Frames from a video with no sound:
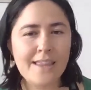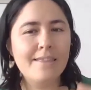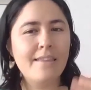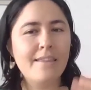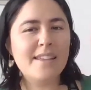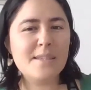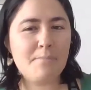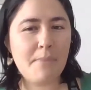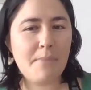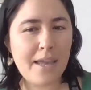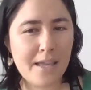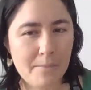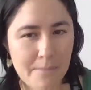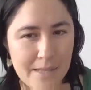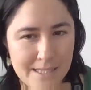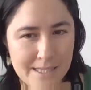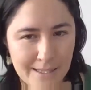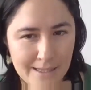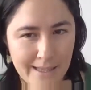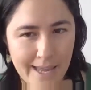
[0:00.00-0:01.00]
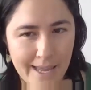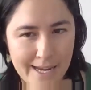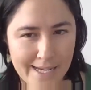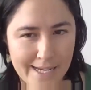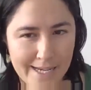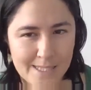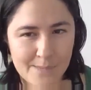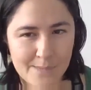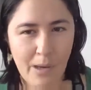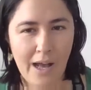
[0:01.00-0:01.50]
Let's make a
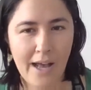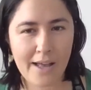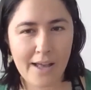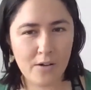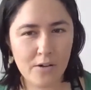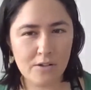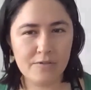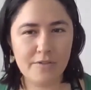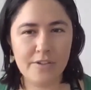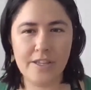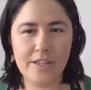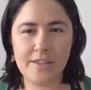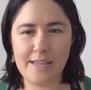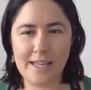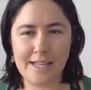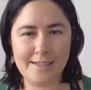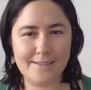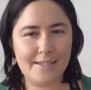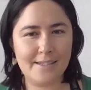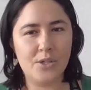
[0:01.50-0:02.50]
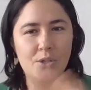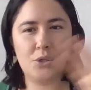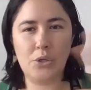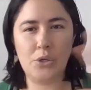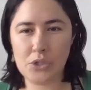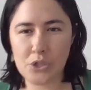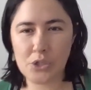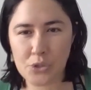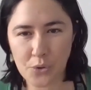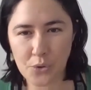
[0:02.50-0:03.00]
miscellaneous pile for the things that you're
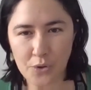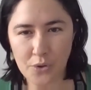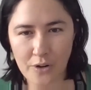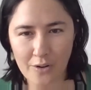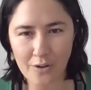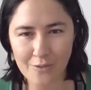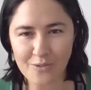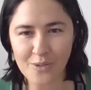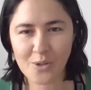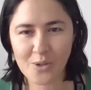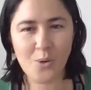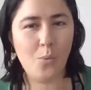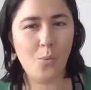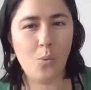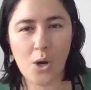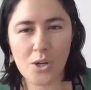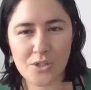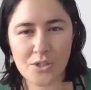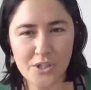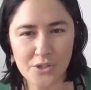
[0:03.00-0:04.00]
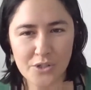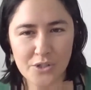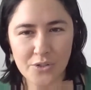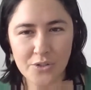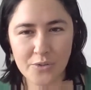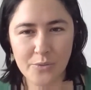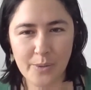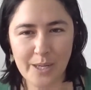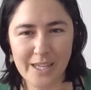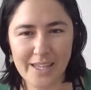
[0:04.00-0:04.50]
not sure of what to
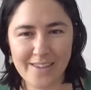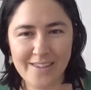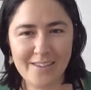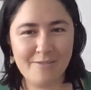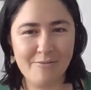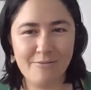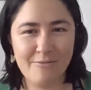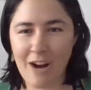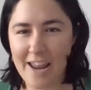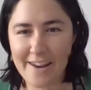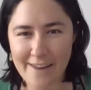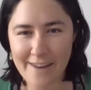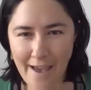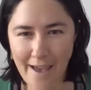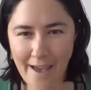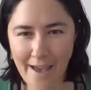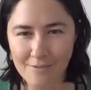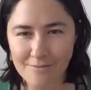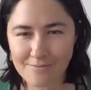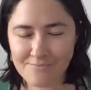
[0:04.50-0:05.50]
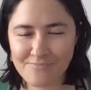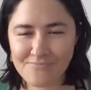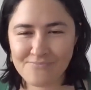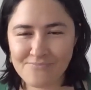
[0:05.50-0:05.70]
do with right now.